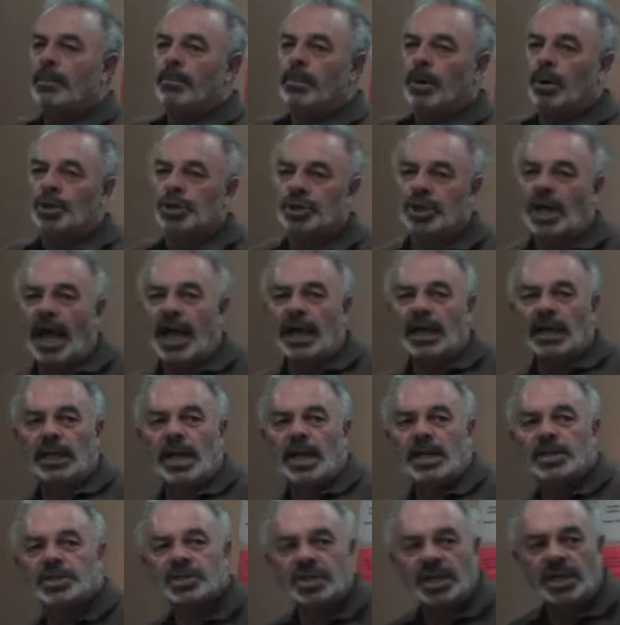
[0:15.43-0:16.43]
most
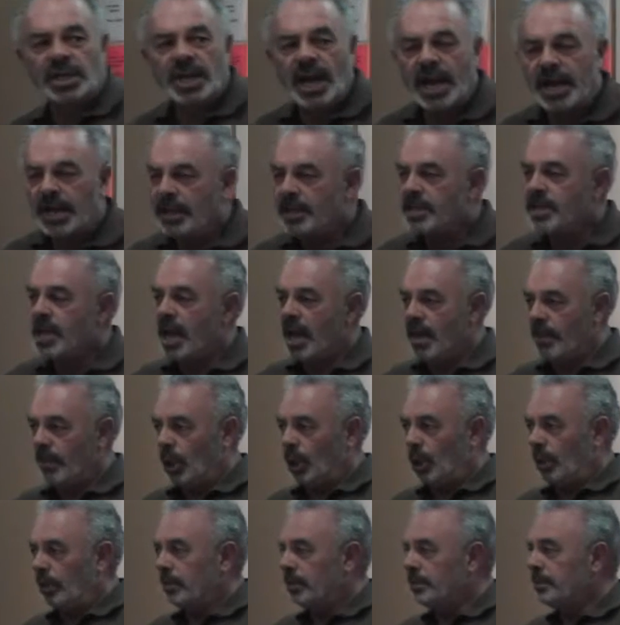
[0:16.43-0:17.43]
likely, is the data
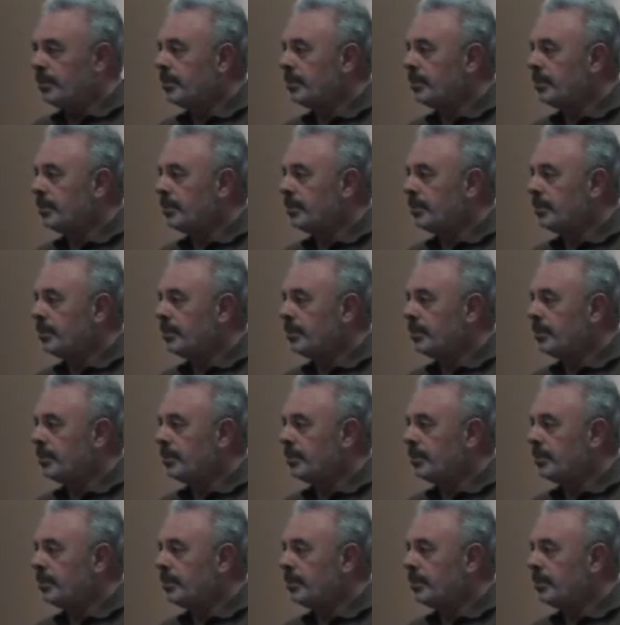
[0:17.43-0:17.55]
table.